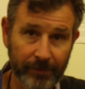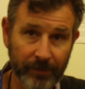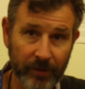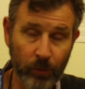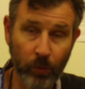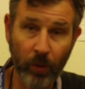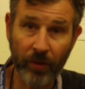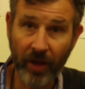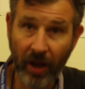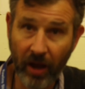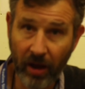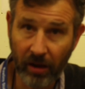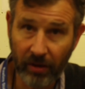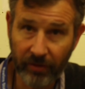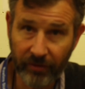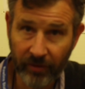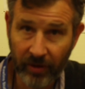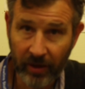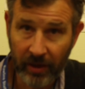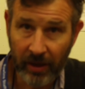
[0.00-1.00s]
It's worth
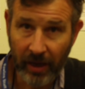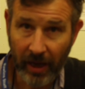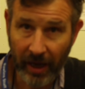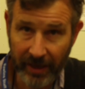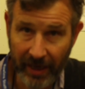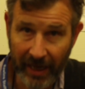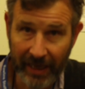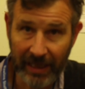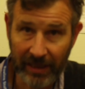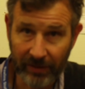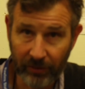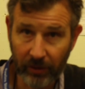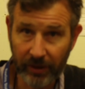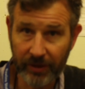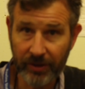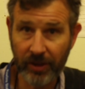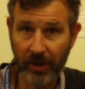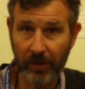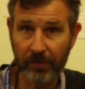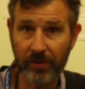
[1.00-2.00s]
half an A-level
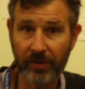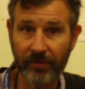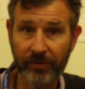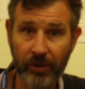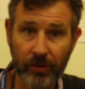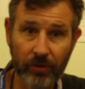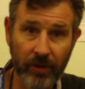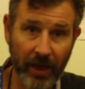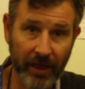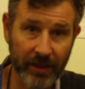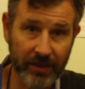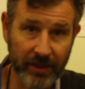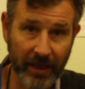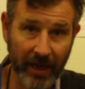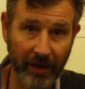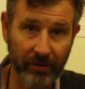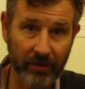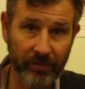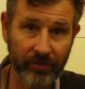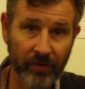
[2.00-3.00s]
in terms of UCAS
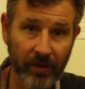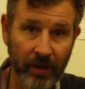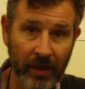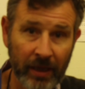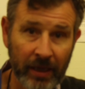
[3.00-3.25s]
tariff.